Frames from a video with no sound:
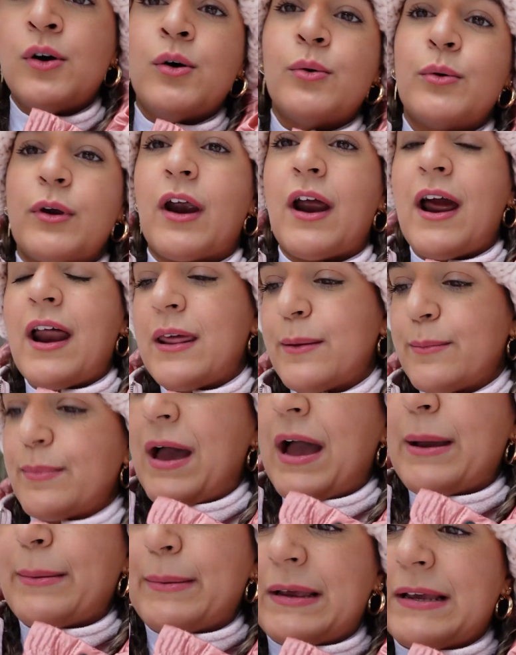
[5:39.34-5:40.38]
we are heading
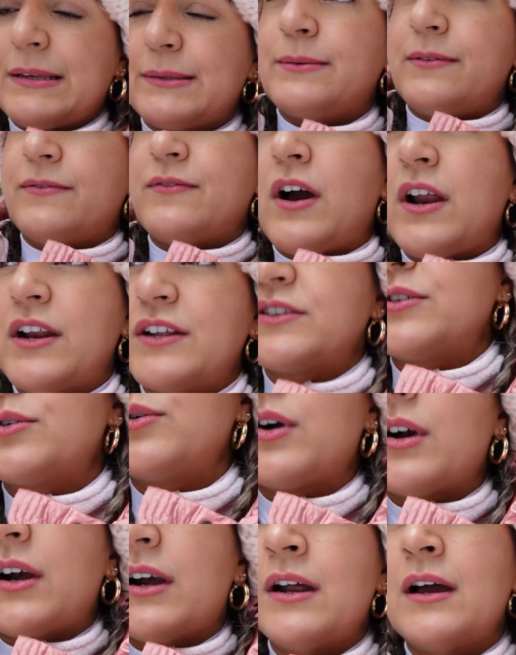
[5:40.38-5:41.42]
back because we've got a
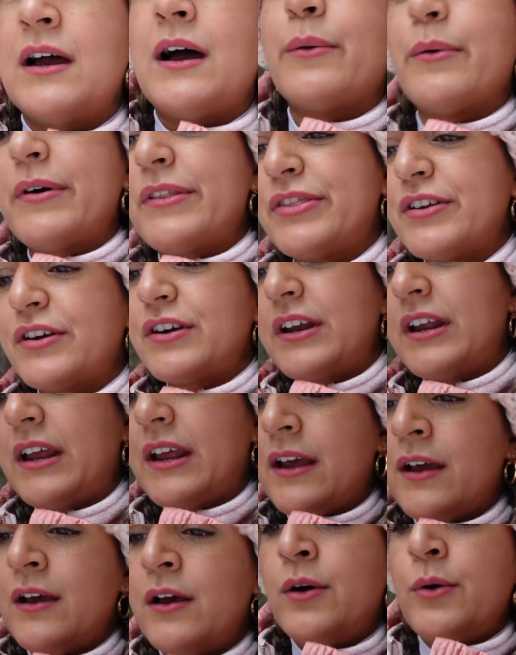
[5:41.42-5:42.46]
tour at 1.30
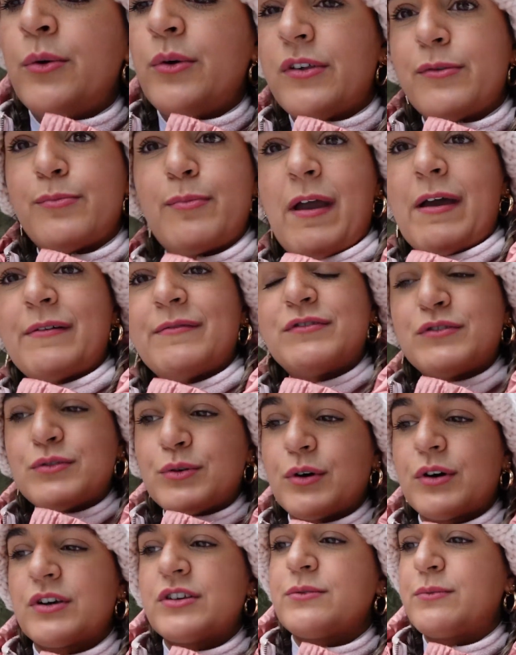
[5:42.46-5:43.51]
with Banff
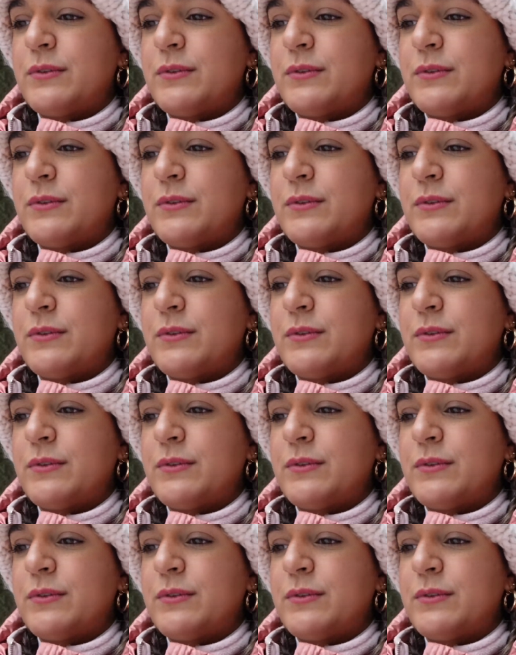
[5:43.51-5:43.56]
Tours.